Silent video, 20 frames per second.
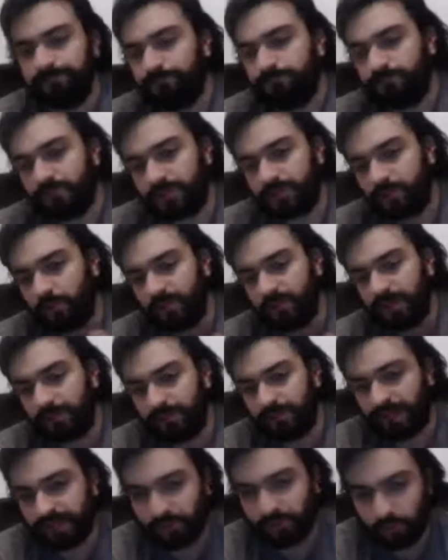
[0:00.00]
So they
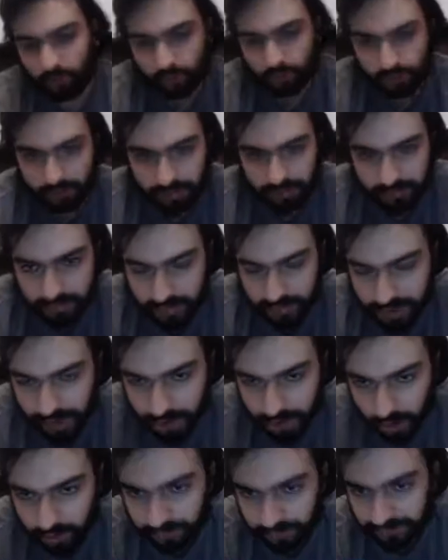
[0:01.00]
apply to
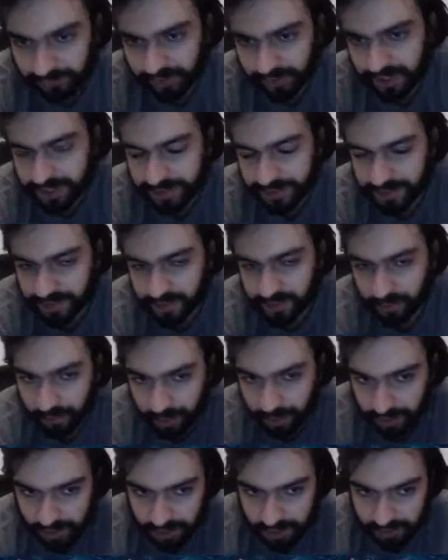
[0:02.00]
a lot of phases in
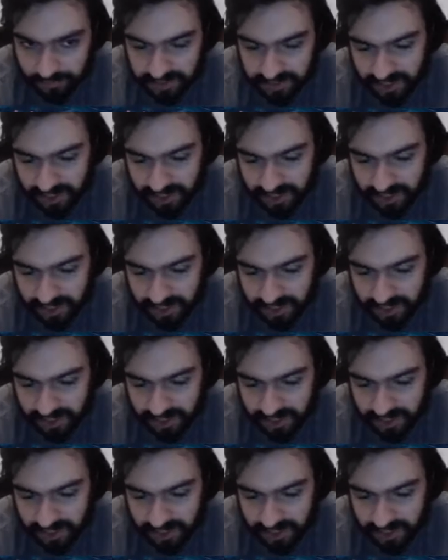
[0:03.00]
the game.